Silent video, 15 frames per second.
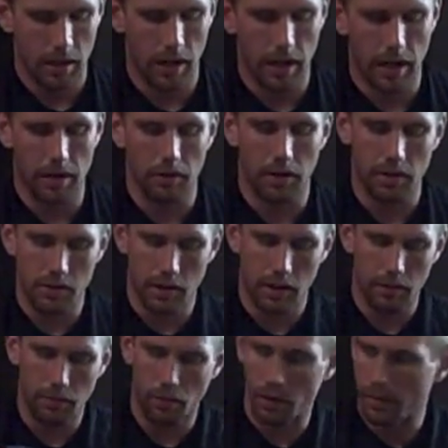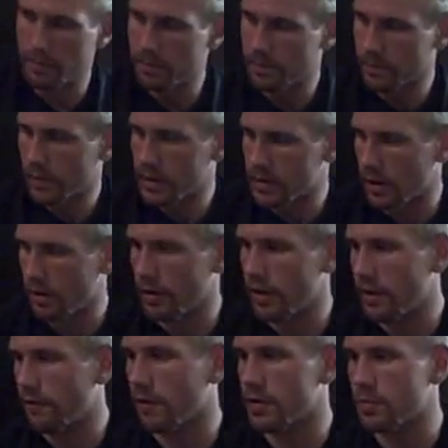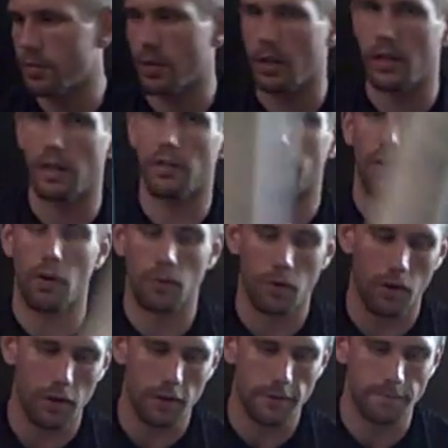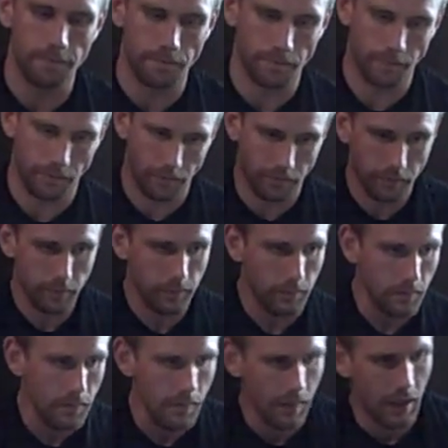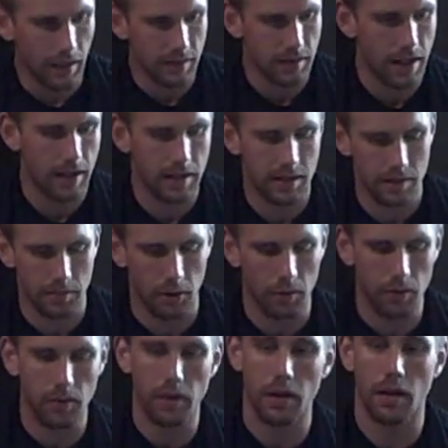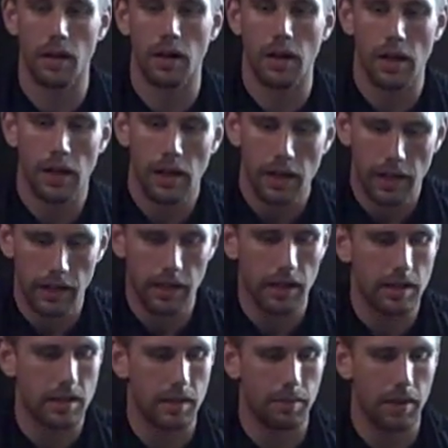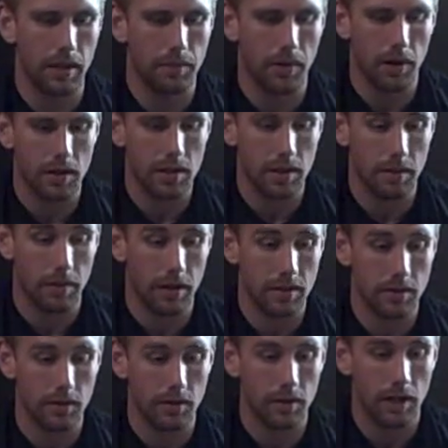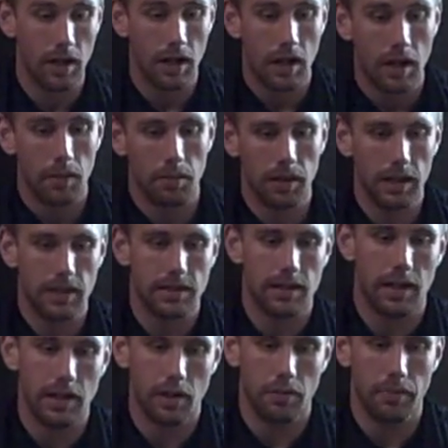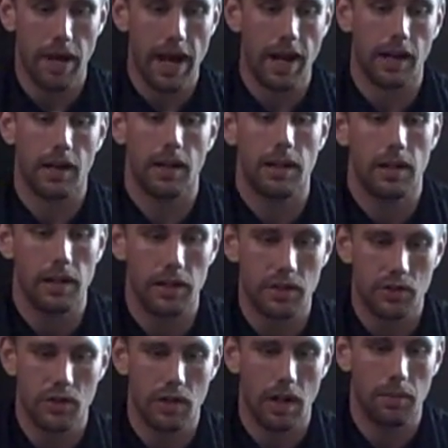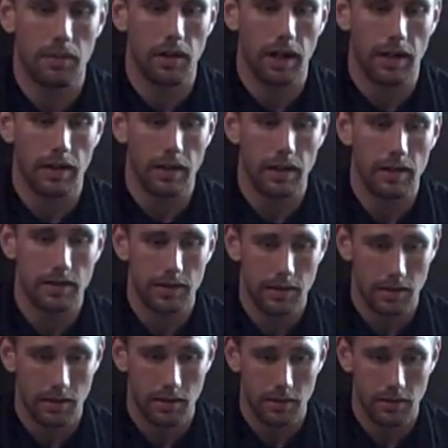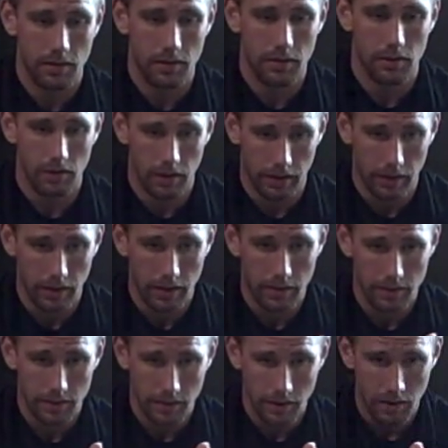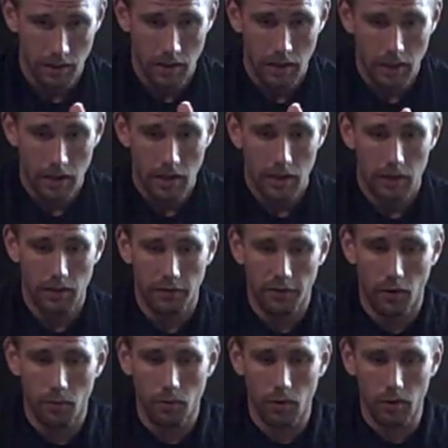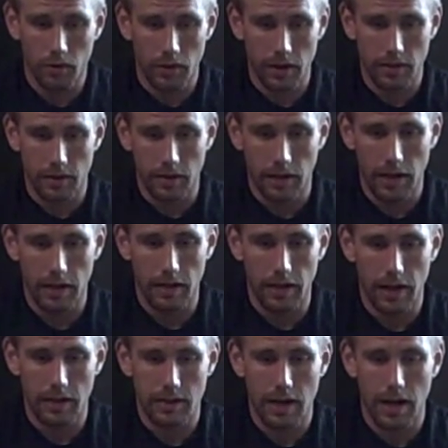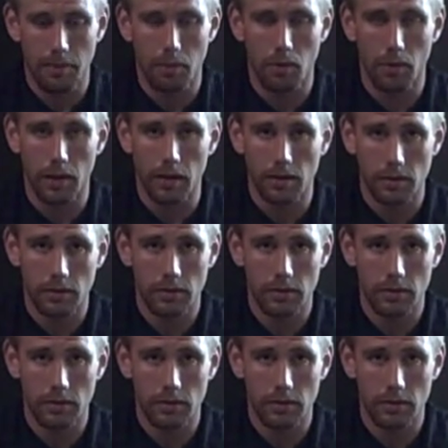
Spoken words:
Alright, anyways, you get the point. So the difference between this foam roller is that it's smooth. It gets the big parts of the muscle. But let's say your back is shaped like this. The foam roller doesn't get that top point.